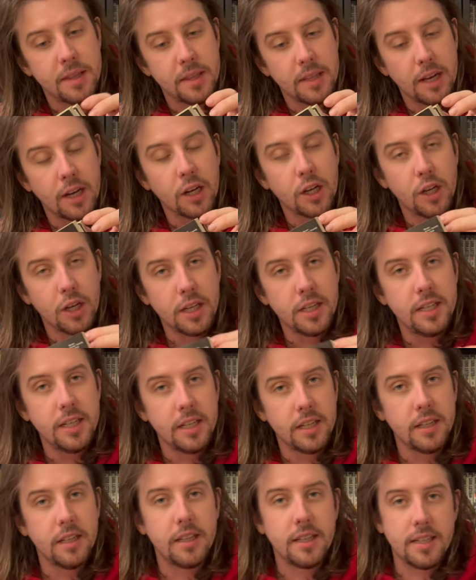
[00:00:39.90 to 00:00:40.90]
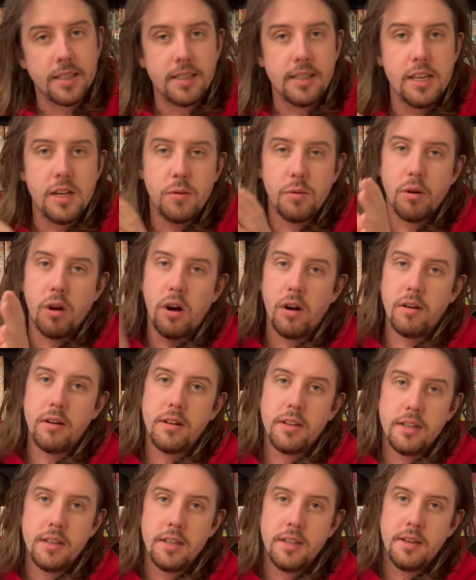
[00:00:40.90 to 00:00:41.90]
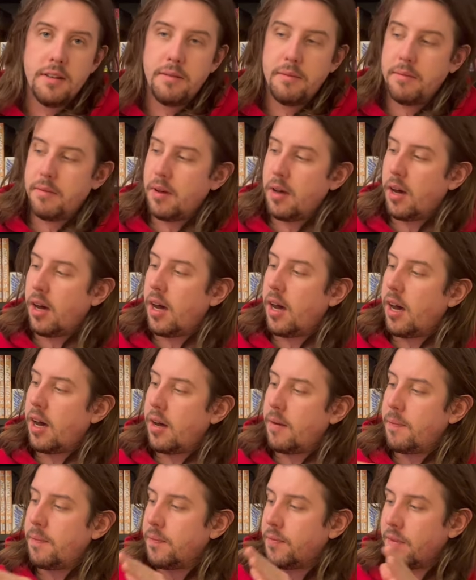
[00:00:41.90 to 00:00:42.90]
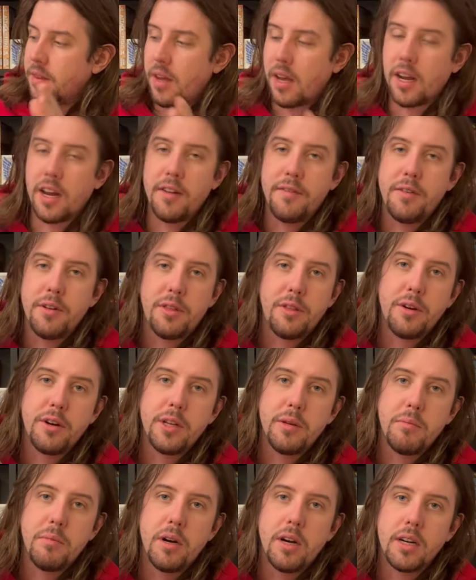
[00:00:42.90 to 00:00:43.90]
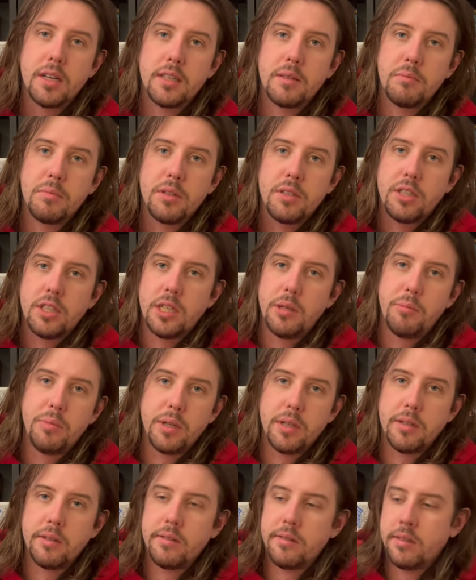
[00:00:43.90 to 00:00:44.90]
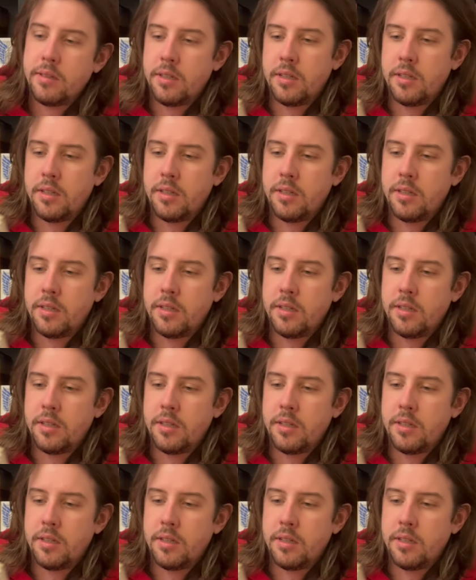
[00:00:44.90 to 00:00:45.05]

a good deal because these roll. Uh, I got it for 30 bucks plus shipping,